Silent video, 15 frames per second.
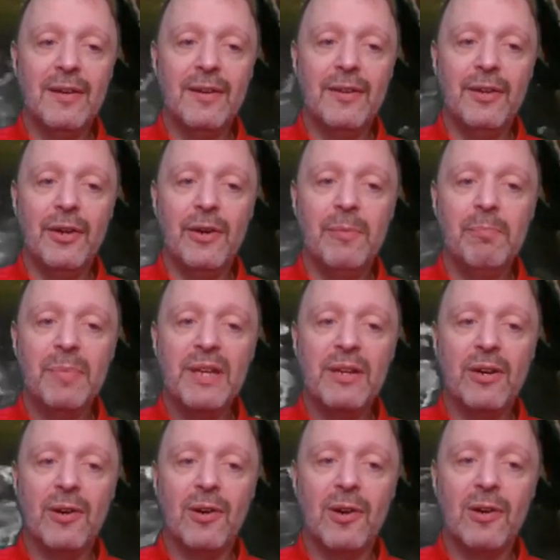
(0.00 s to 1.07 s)

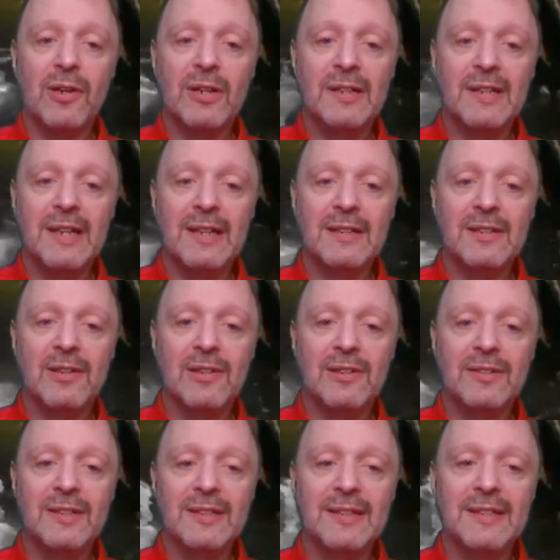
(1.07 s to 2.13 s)
numbr contains all
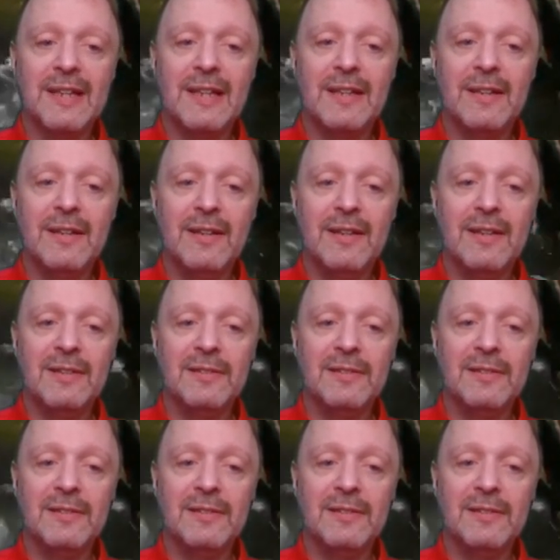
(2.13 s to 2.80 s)
of this data,